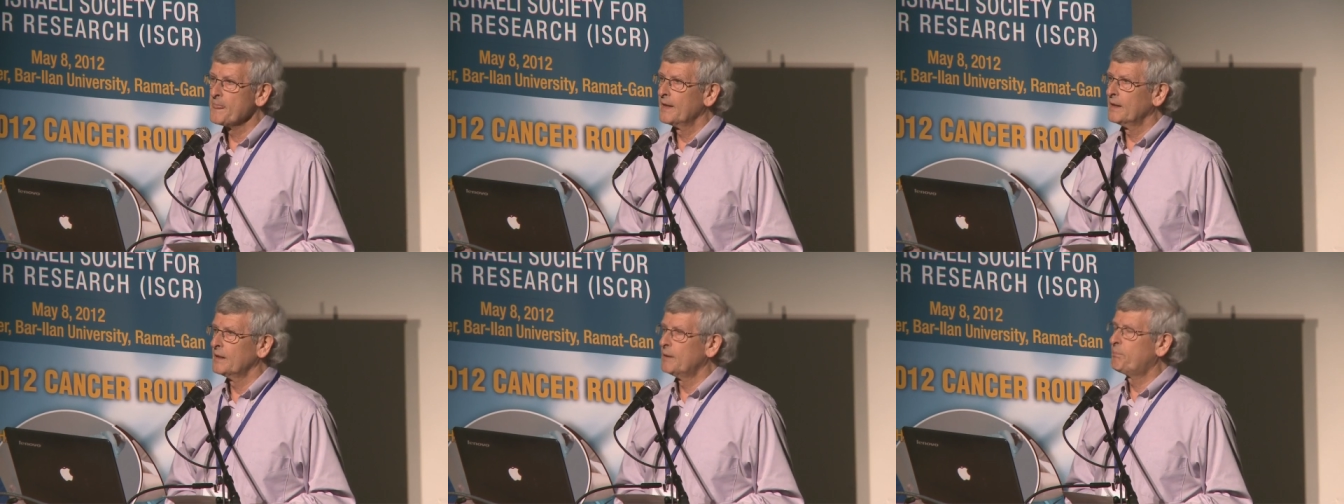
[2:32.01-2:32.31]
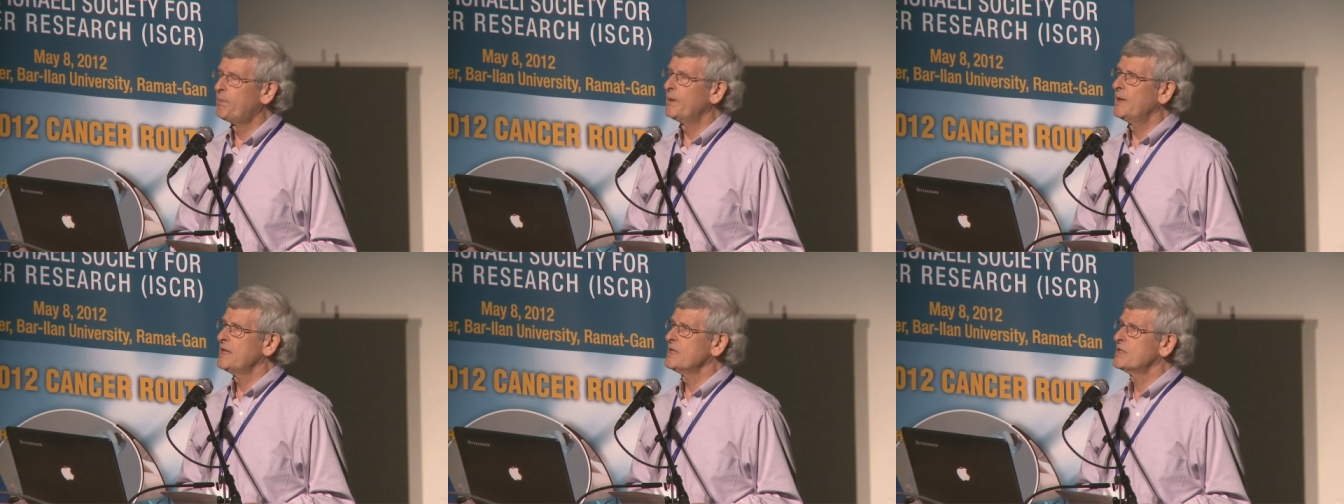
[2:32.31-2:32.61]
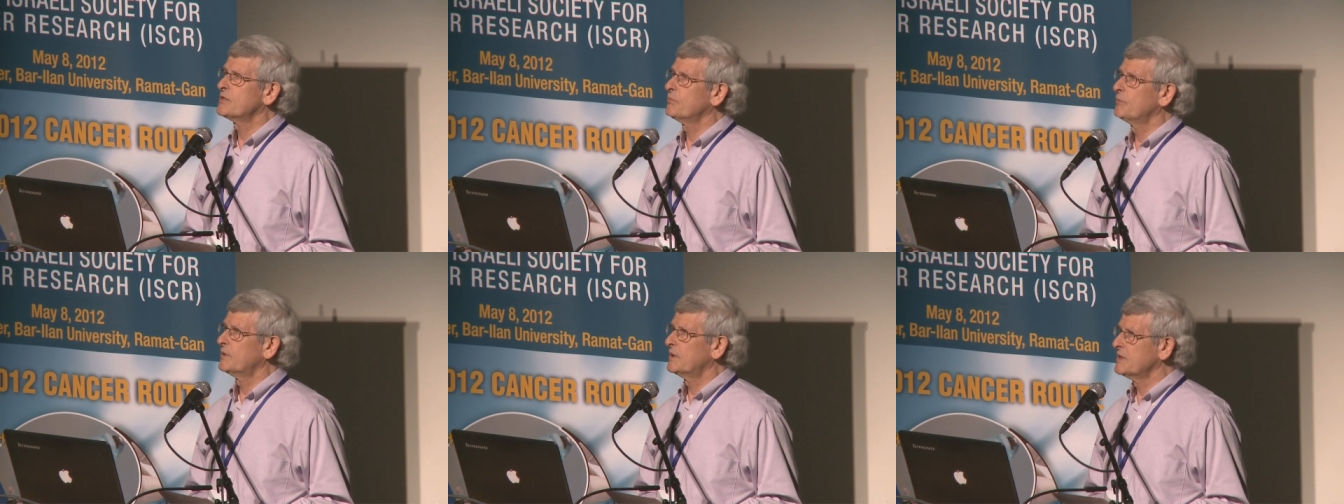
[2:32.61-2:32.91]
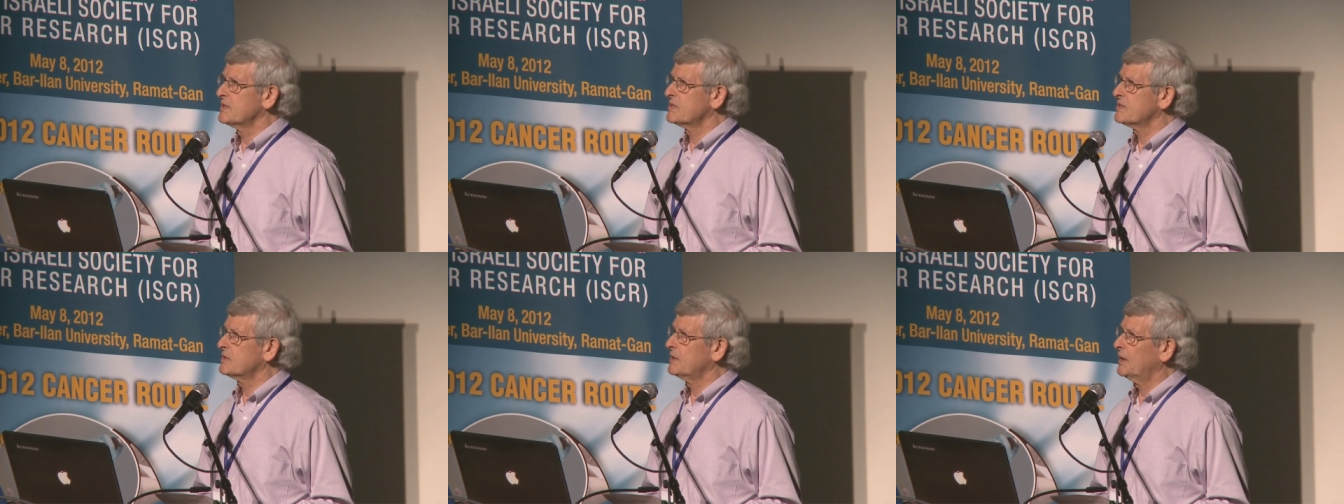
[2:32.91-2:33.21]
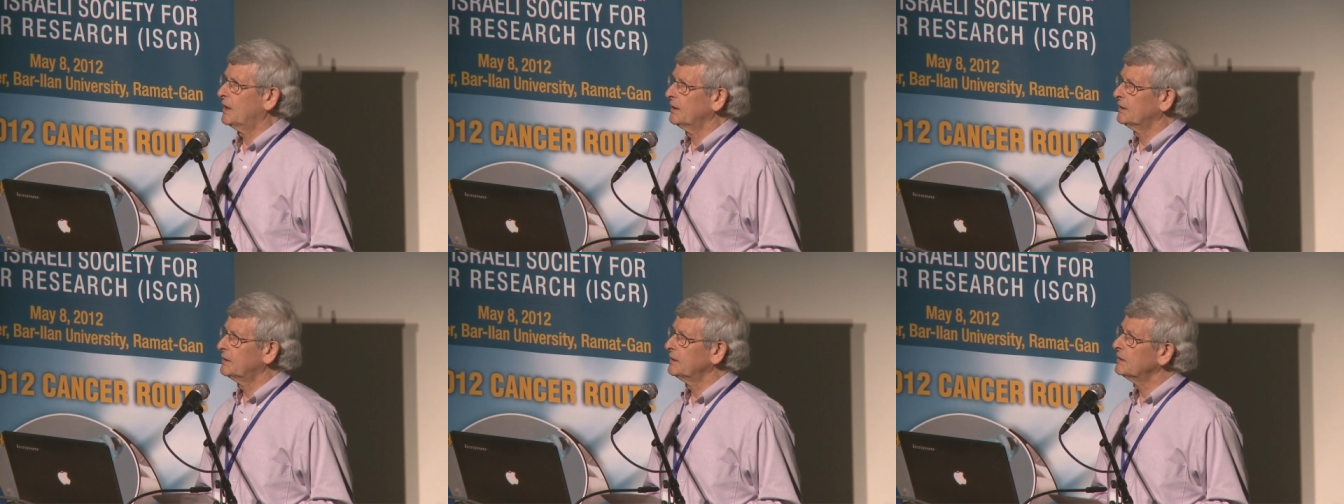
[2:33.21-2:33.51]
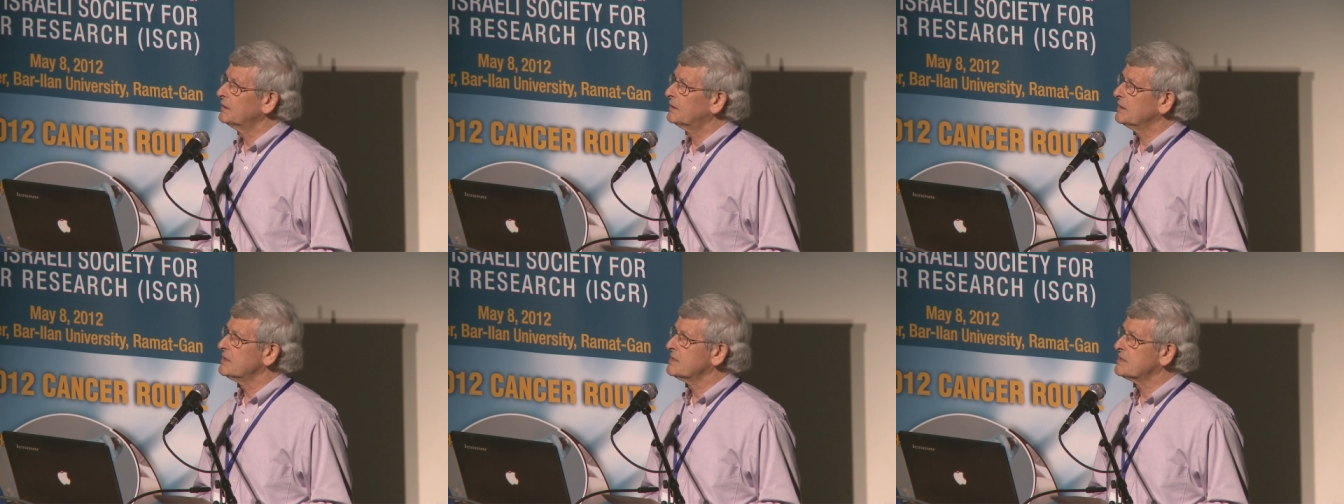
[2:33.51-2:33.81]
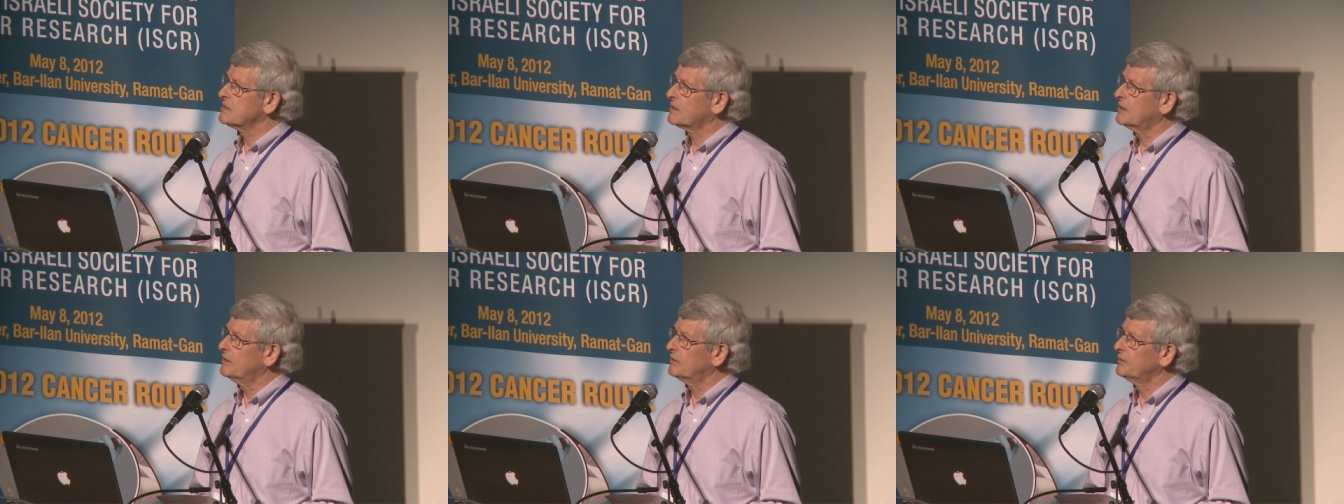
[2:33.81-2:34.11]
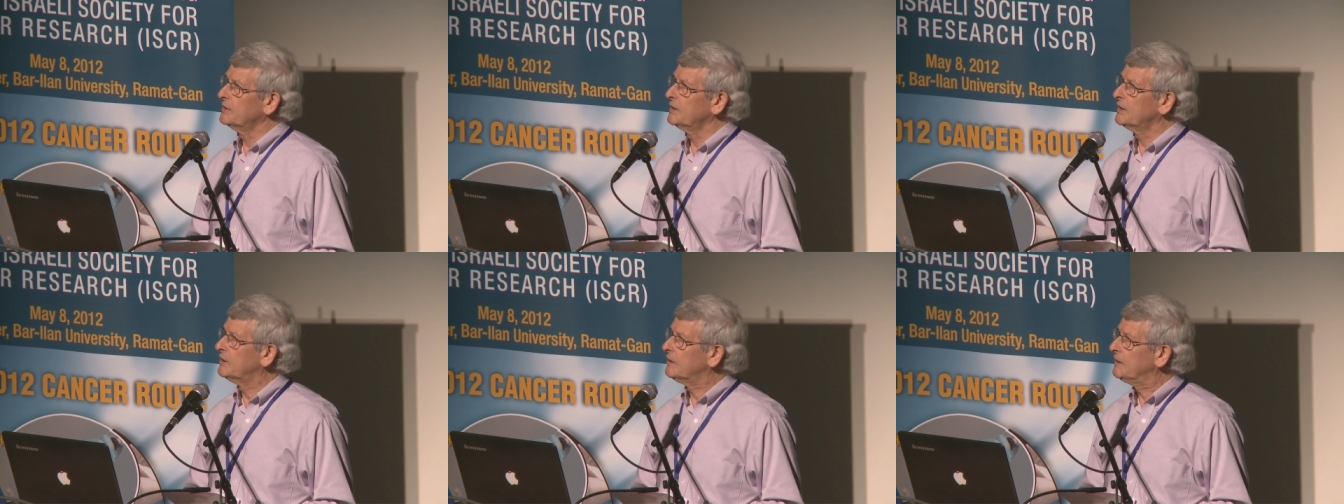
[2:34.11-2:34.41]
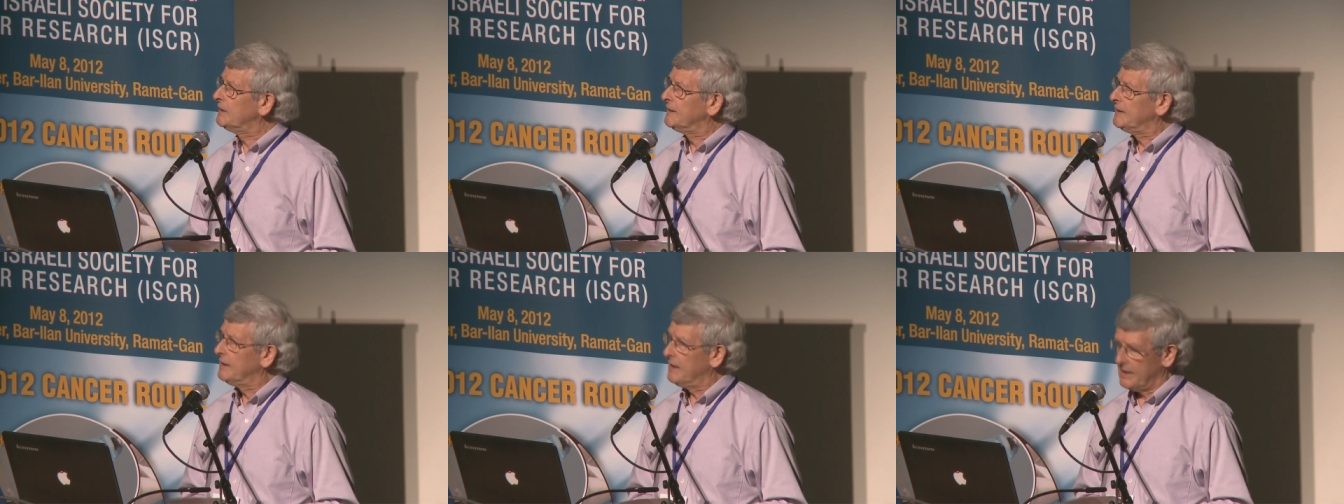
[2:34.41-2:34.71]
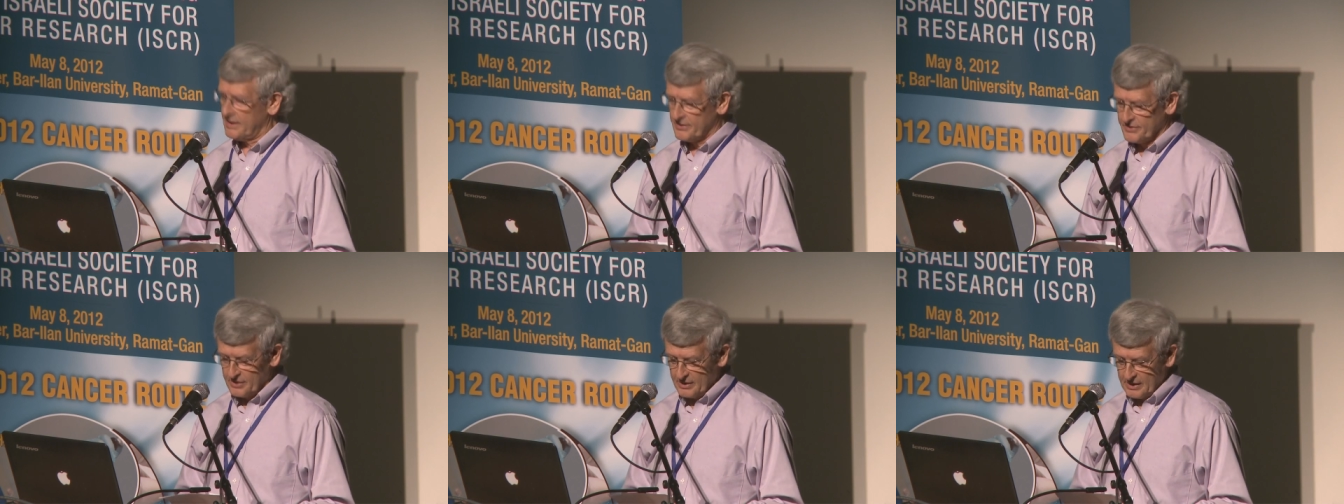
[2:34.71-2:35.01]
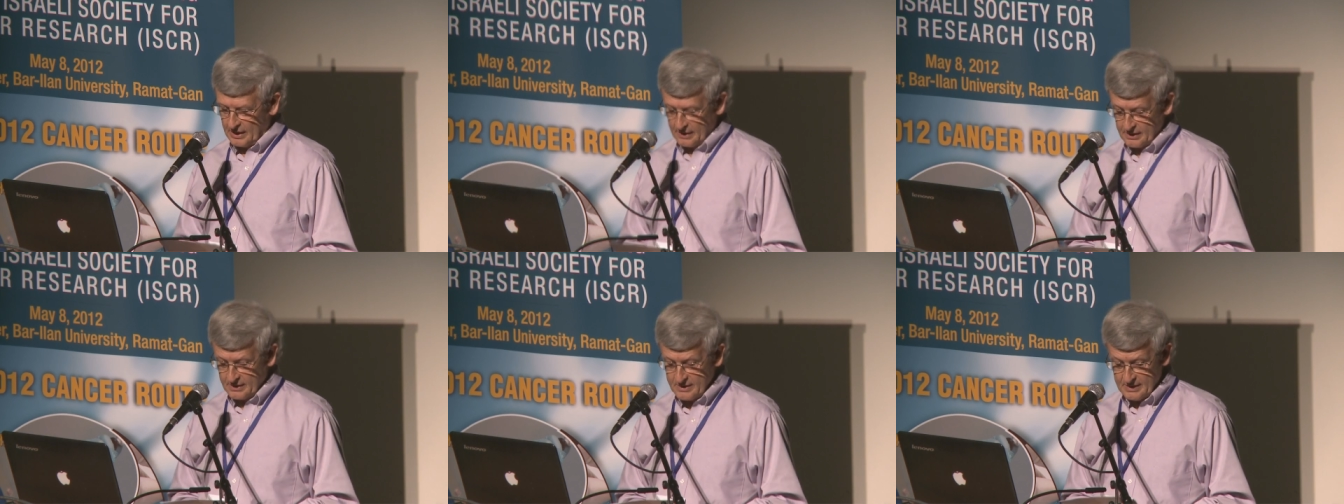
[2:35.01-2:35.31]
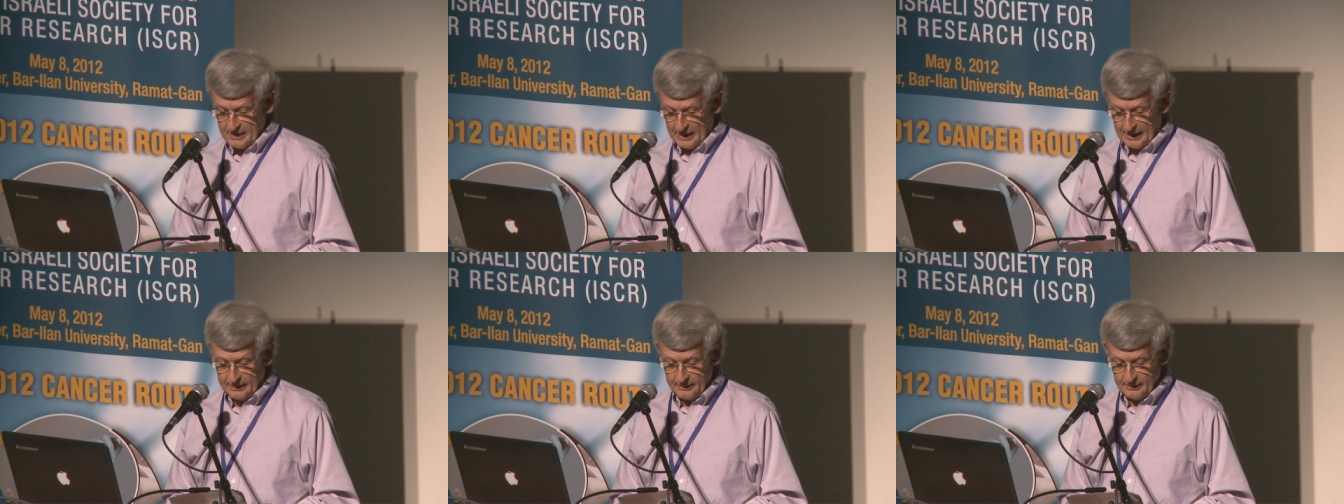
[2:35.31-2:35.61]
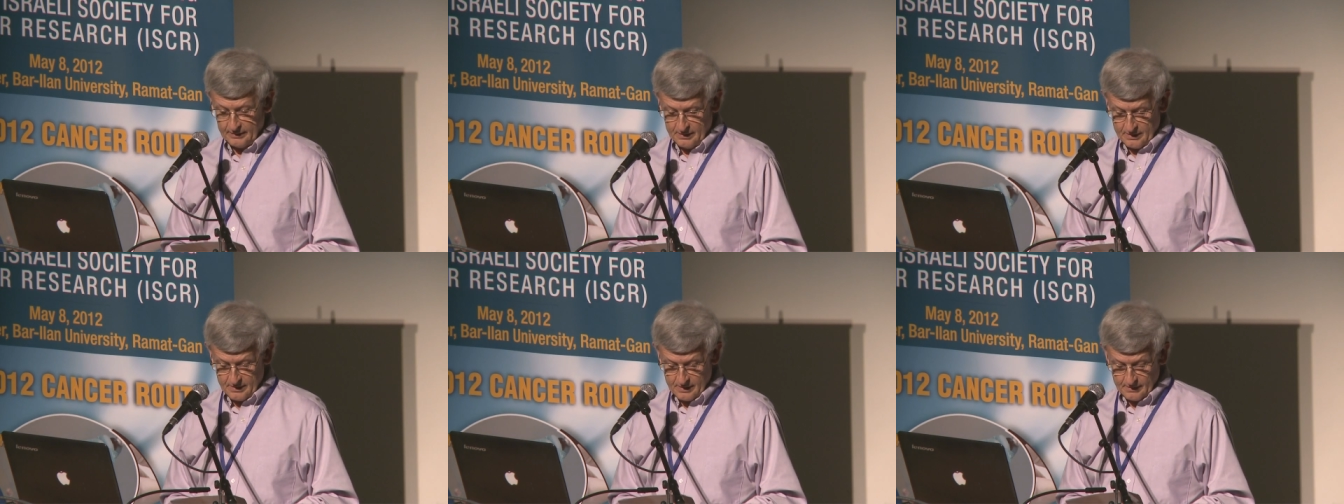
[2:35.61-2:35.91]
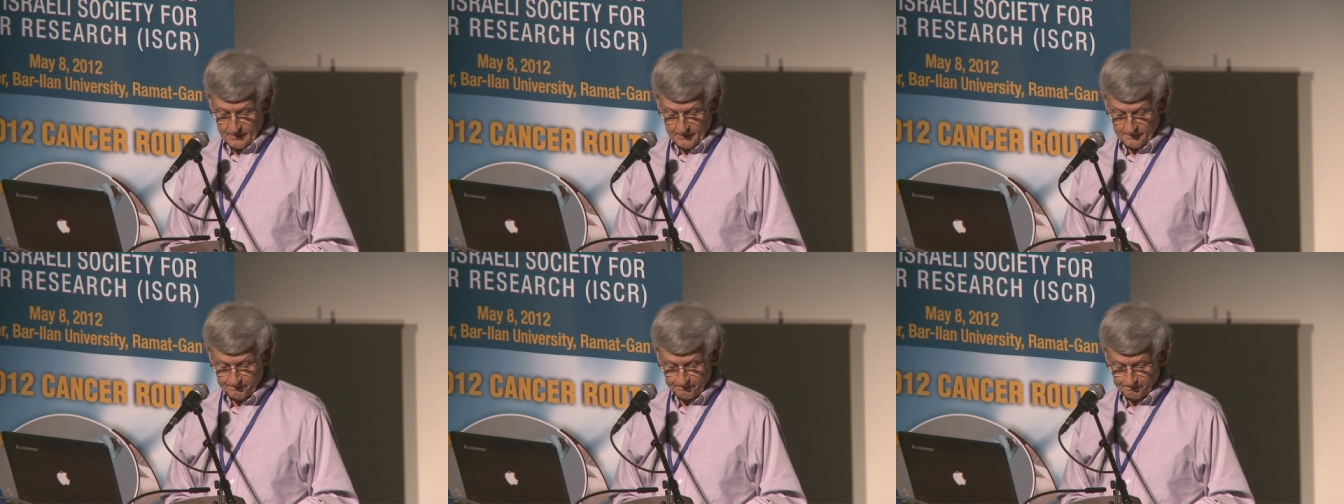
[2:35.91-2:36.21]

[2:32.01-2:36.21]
the place where he started his career as a young scientist.